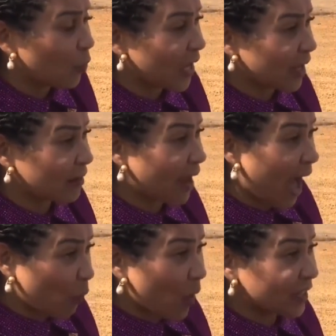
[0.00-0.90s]
when
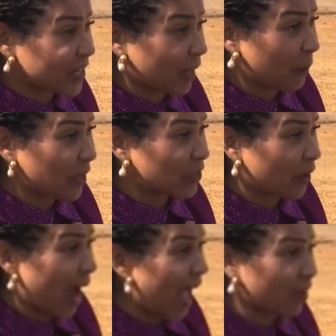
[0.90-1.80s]
I want to take a
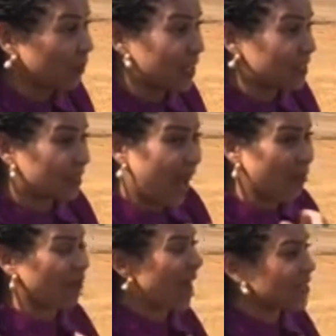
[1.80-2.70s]
picture. I don't need to,
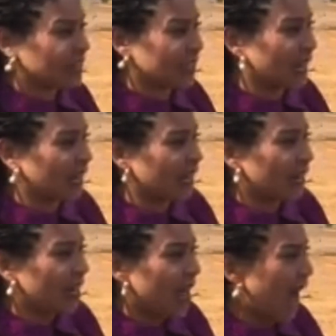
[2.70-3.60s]
I'm vaccinated.
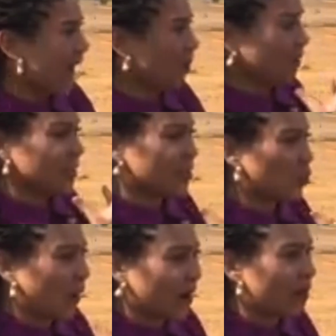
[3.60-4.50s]
I don't need to
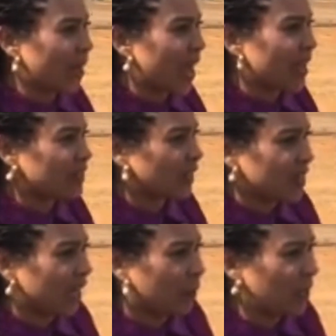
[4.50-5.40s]
wear a mask and
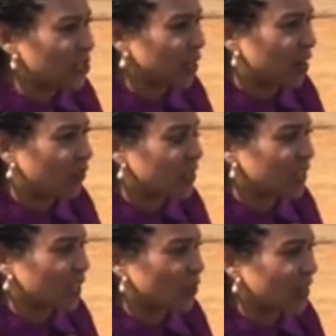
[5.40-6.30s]
take a picture every
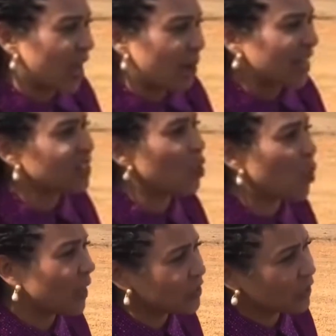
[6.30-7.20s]
single time. I don't
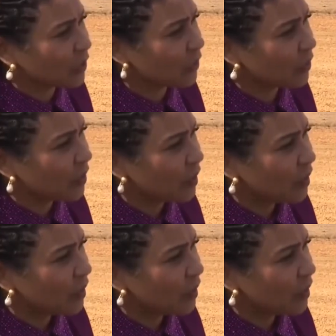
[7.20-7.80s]
want to.